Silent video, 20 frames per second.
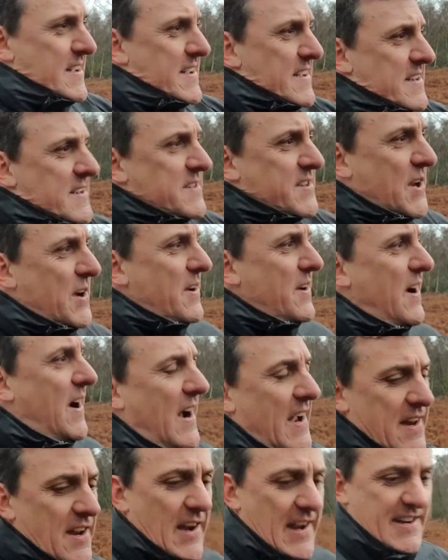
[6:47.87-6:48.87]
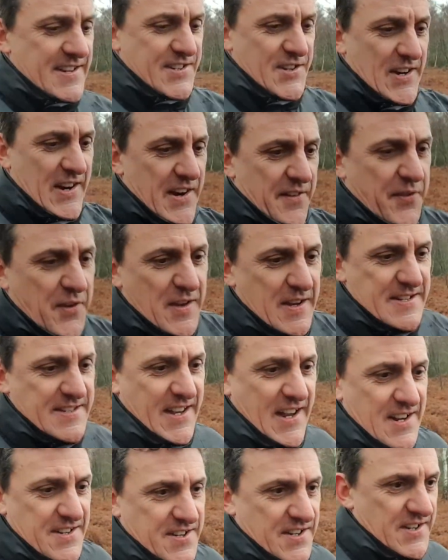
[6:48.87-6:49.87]
So I decided a few years
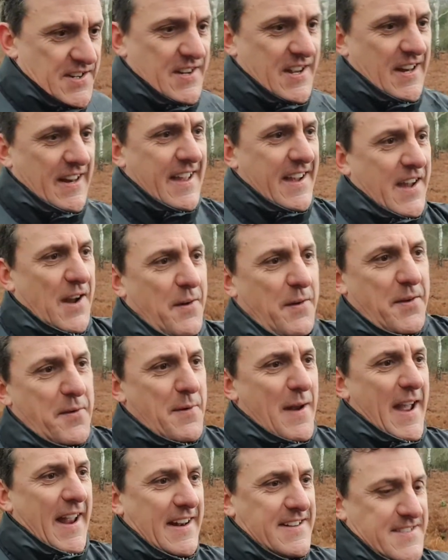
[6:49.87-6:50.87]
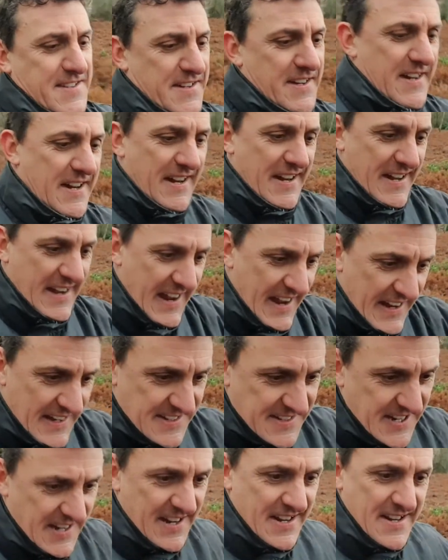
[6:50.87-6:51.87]
ago to let go of the reins
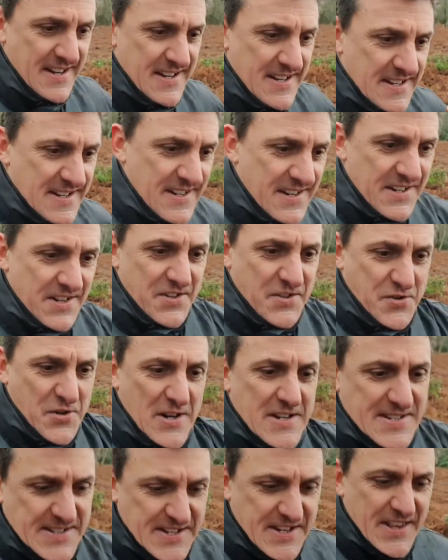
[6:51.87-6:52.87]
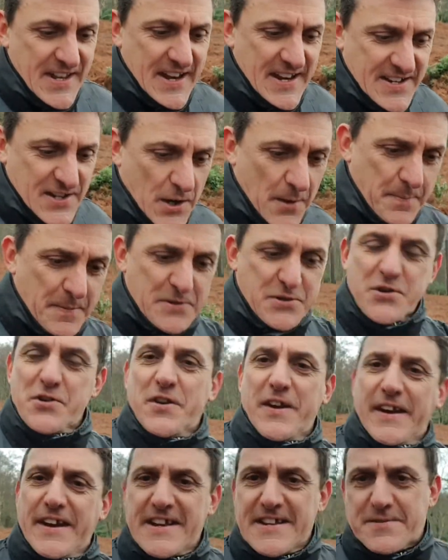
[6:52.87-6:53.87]
and trust that
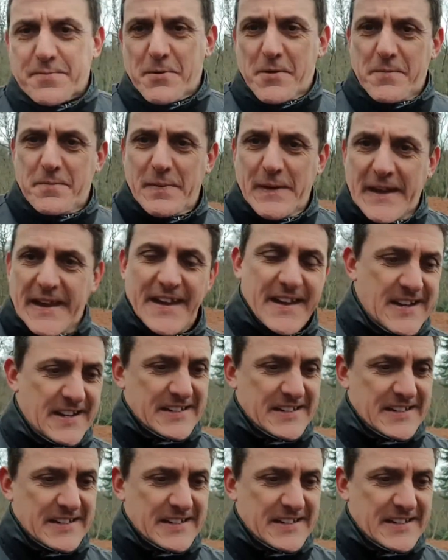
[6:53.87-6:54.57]
opportunities would be